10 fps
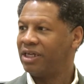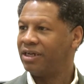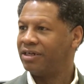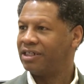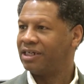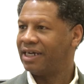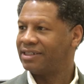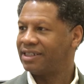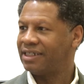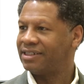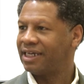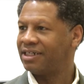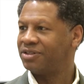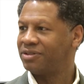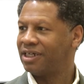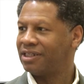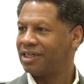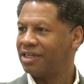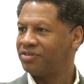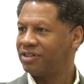learn in the United States, taking it to another
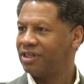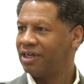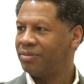country,